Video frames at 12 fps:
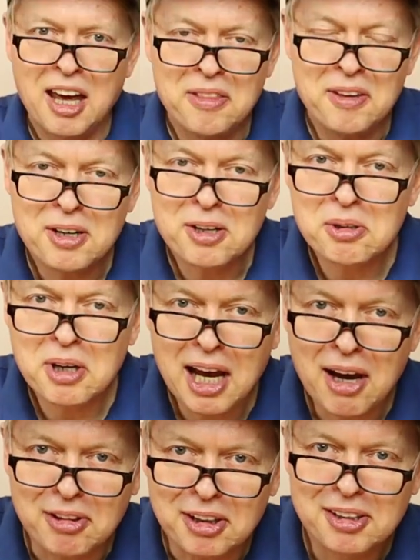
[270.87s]
And there you
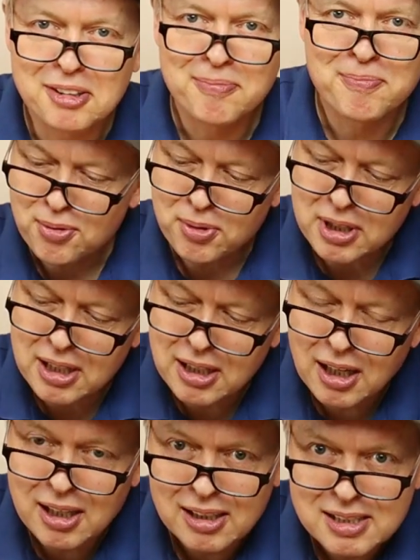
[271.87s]
have it.
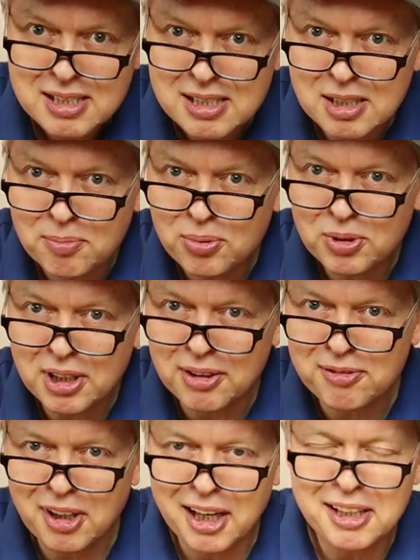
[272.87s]
3 simple
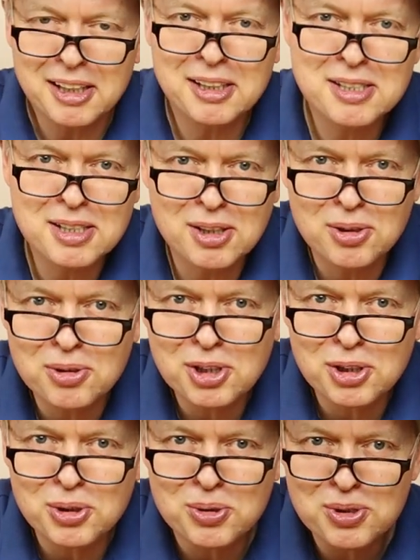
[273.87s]
gift ideas that you
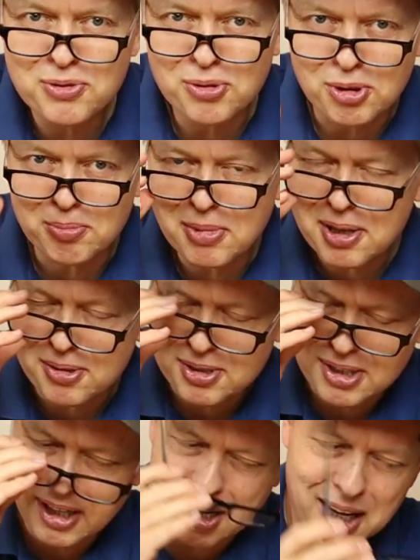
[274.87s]
can use for
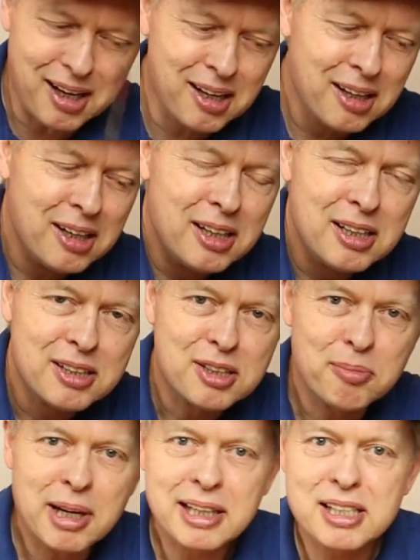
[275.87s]
Mother's Day
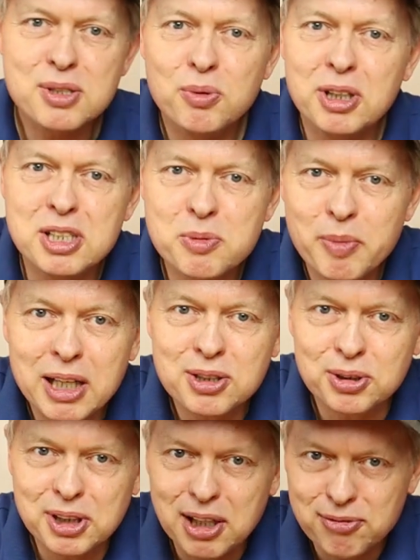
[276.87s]
to make this one a
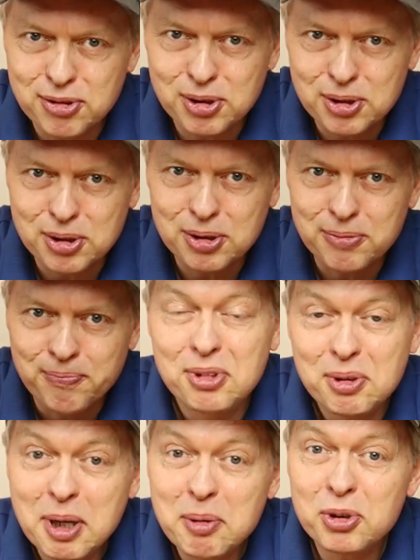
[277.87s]
special day for her.
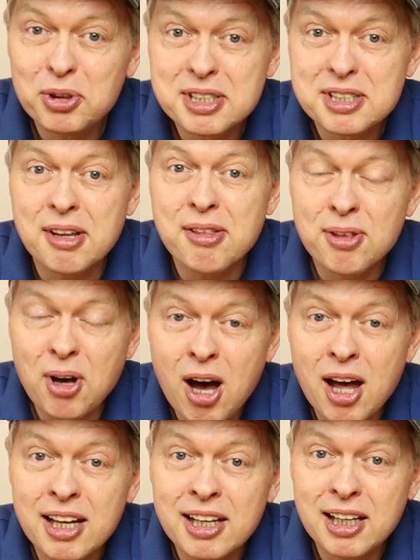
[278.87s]
Remember, it's the
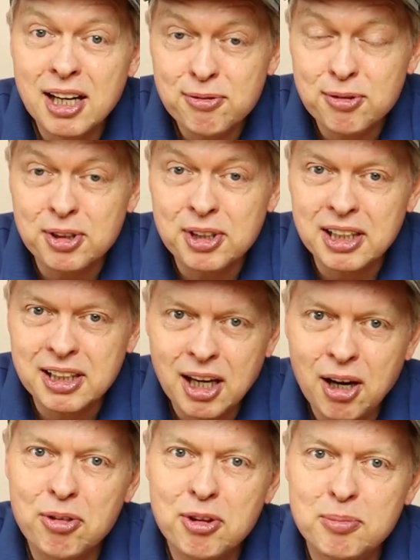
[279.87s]
thought and effort that
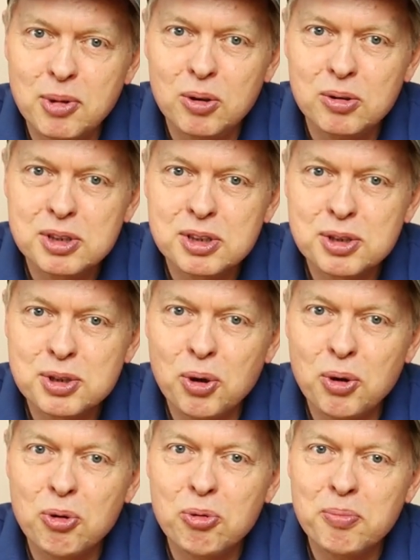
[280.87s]
count the most.
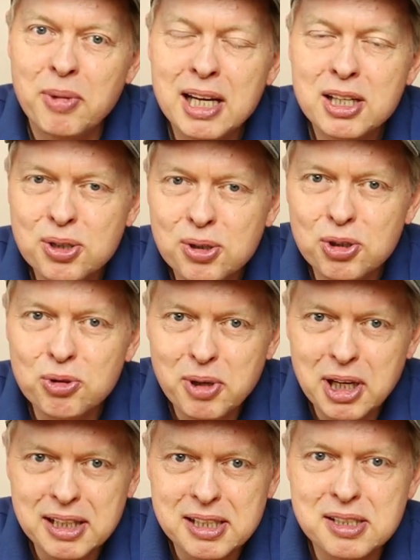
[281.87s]
So make sure you
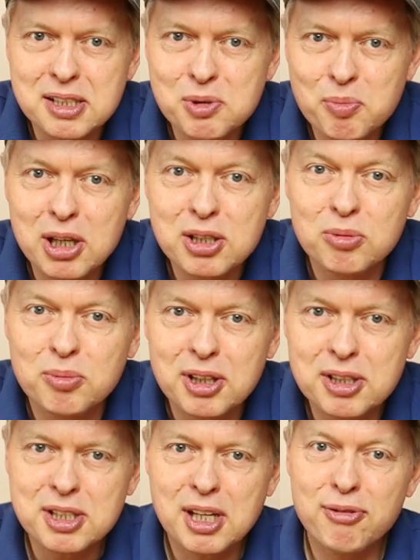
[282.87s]
make this a special
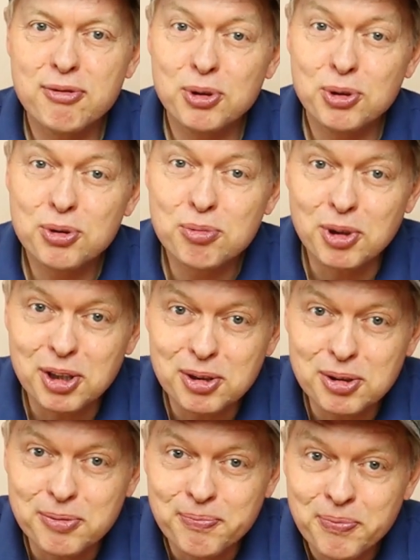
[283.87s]
Mother's Day for your mother.
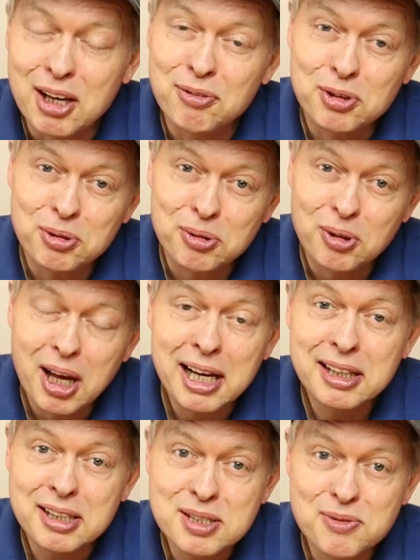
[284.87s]
If you
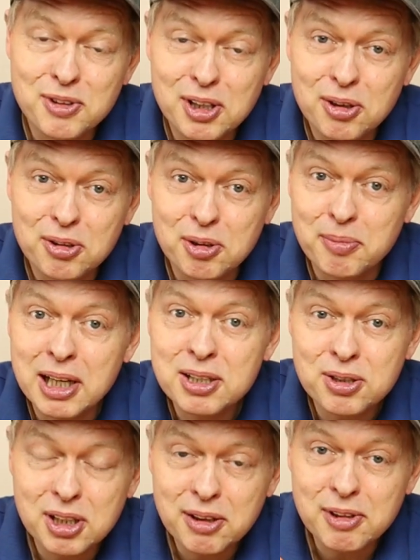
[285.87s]
like this video, then make
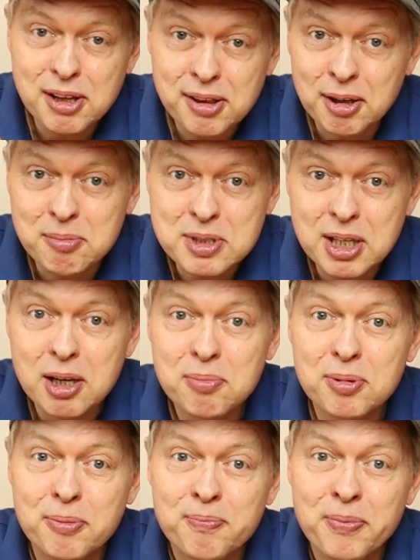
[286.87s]
sure you give it a thumbs
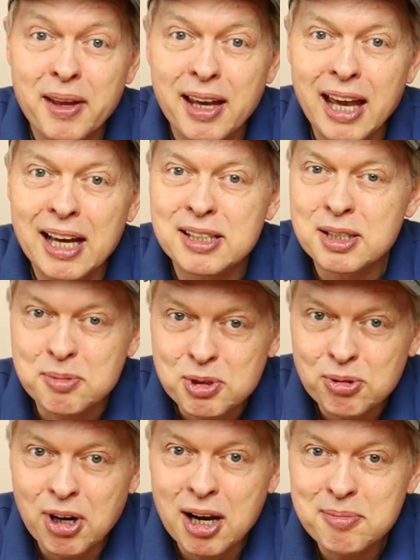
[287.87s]
up and
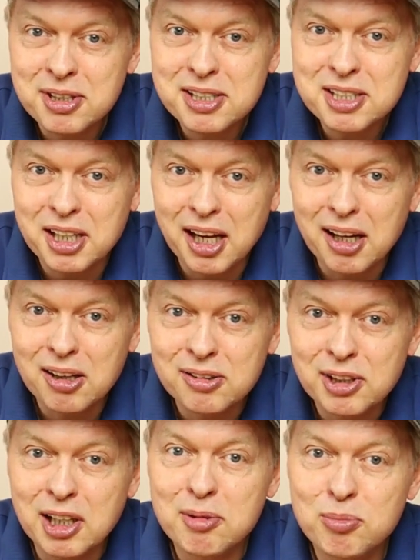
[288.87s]
subscribe to the channel
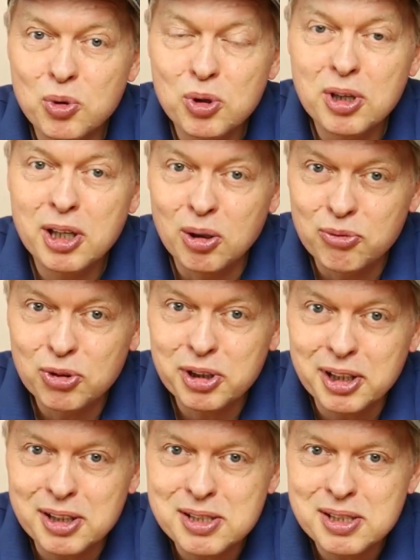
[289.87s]
to get more helpful
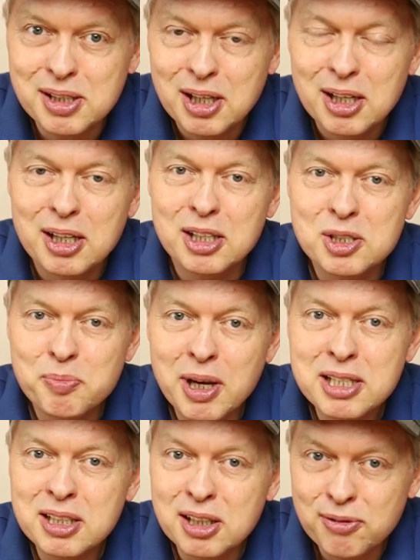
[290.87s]
hints,
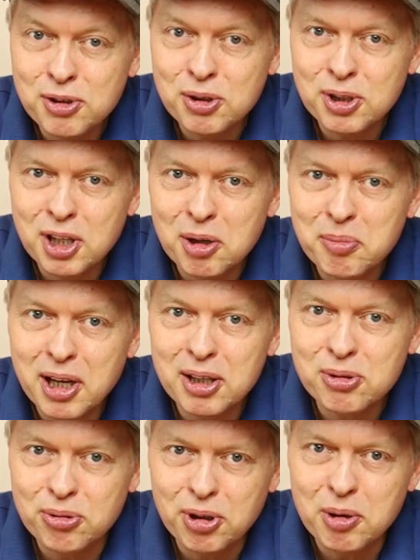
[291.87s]
especially if you're a young man
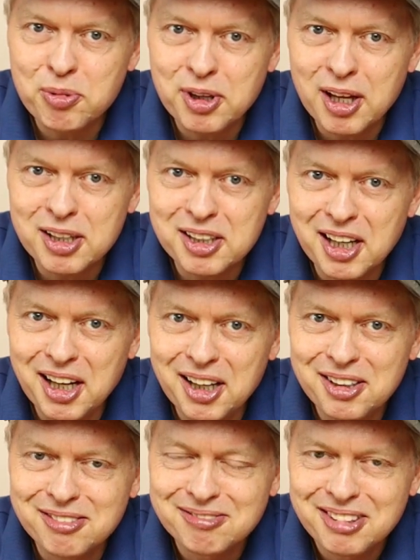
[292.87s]
growing up without a
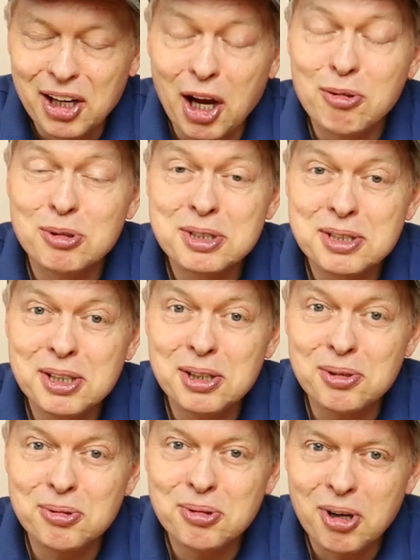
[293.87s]
dad. And I will see
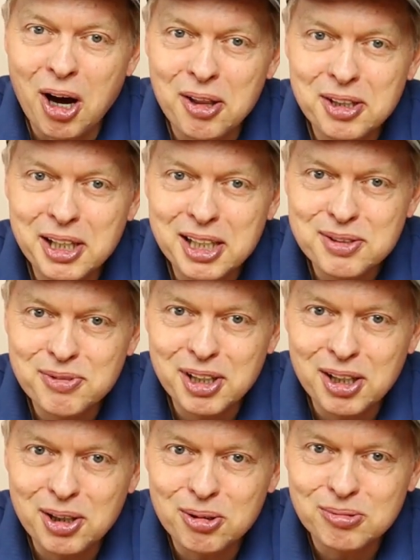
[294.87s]
you on the next
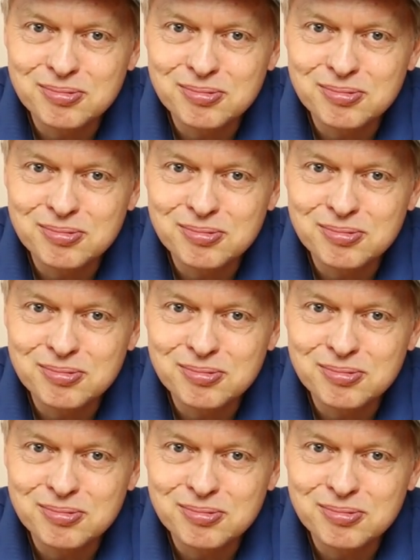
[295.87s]
video.